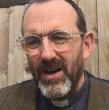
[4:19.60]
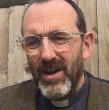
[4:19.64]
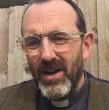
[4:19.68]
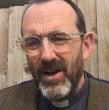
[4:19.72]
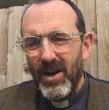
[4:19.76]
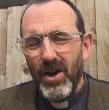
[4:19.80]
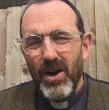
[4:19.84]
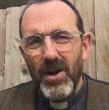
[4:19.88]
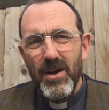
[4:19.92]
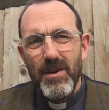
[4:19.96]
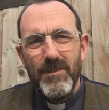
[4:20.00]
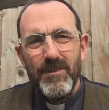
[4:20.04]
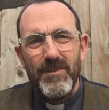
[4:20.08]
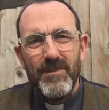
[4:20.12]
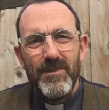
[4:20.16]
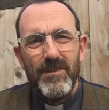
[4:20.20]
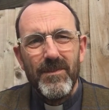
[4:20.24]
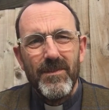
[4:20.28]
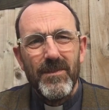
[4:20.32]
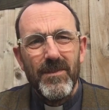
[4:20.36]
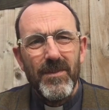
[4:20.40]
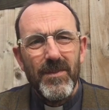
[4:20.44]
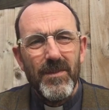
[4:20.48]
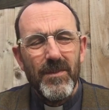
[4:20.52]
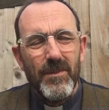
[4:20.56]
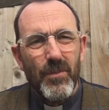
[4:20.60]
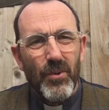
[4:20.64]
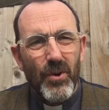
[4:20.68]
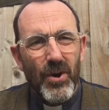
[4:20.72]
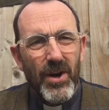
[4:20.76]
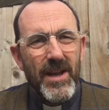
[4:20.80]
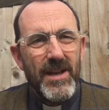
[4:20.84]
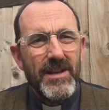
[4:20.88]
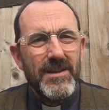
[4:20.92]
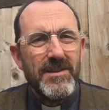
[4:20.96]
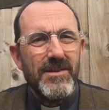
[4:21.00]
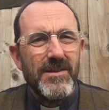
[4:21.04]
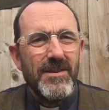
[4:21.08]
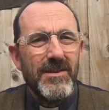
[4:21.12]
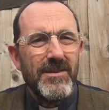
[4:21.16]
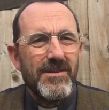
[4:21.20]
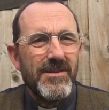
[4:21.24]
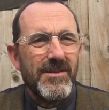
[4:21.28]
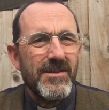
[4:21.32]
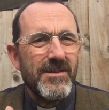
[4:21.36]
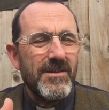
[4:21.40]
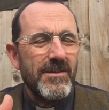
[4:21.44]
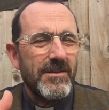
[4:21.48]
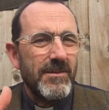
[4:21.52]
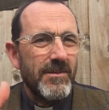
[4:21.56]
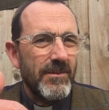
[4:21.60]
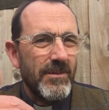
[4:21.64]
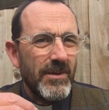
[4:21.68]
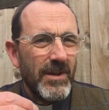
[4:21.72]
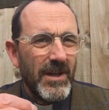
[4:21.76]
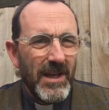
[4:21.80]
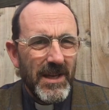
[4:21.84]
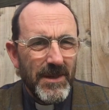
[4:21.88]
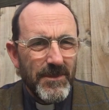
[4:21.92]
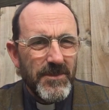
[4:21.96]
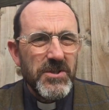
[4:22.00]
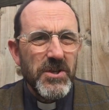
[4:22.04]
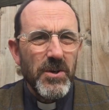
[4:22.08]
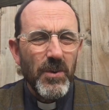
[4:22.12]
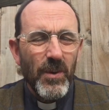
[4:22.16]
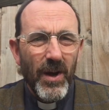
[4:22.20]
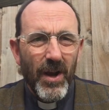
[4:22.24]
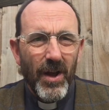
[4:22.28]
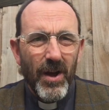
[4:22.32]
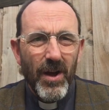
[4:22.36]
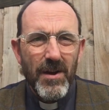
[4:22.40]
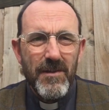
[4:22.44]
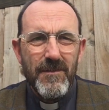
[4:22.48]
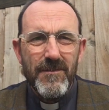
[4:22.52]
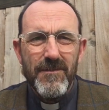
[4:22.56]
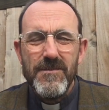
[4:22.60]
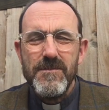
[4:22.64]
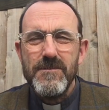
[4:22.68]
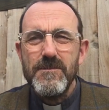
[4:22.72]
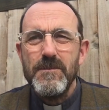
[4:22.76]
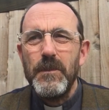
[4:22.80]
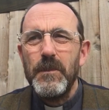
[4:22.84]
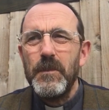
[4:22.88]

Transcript: I'm bread that keeps you alive,